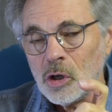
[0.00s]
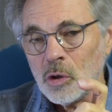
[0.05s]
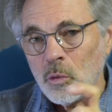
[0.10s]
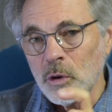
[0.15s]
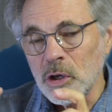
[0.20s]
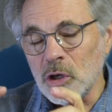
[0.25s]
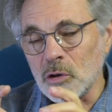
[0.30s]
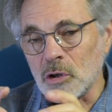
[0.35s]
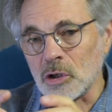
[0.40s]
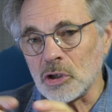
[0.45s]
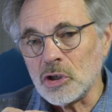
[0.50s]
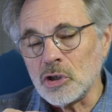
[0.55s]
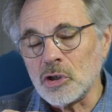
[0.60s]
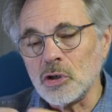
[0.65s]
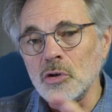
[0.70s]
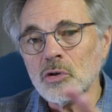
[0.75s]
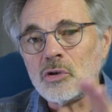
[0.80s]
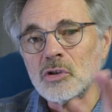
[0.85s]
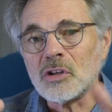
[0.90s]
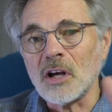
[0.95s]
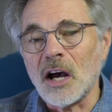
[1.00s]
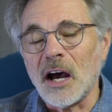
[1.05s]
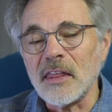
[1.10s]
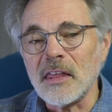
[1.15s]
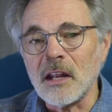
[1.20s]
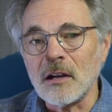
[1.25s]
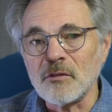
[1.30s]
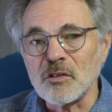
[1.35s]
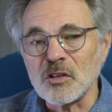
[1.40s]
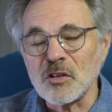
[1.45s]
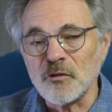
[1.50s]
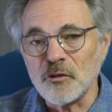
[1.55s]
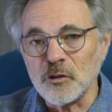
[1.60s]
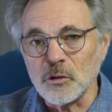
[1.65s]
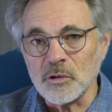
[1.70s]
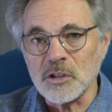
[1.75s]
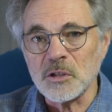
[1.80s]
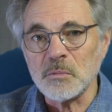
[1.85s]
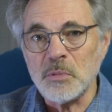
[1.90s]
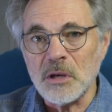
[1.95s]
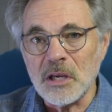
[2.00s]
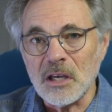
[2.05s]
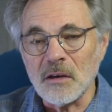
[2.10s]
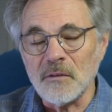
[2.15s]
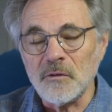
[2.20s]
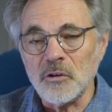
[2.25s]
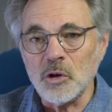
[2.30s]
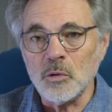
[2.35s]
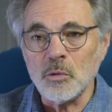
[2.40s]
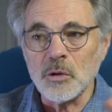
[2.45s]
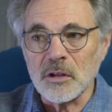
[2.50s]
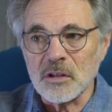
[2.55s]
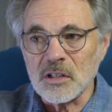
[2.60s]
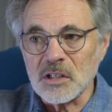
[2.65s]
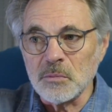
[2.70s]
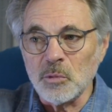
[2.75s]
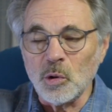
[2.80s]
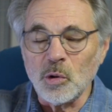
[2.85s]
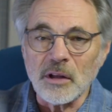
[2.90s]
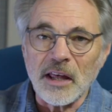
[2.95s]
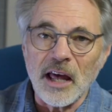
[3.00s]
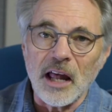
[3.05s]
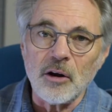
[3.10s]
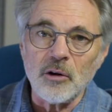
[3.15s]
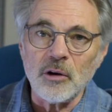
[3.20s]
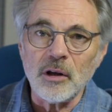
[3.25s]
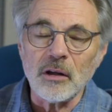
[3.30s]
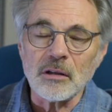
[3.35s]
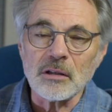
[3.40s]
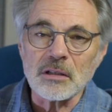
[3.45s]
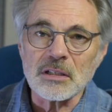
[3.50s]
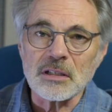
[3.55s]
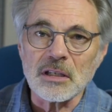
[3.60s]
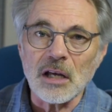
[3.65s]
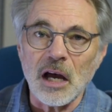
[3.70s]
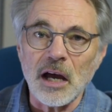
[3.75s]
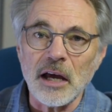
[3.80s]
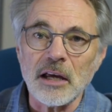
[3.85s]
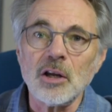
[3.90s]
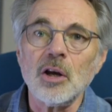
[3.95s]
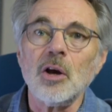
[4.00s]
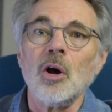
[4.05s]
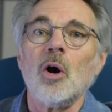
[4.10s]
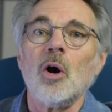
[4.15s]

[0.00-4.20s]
where you can choose to either have a full speaker view with a small gallery on the side,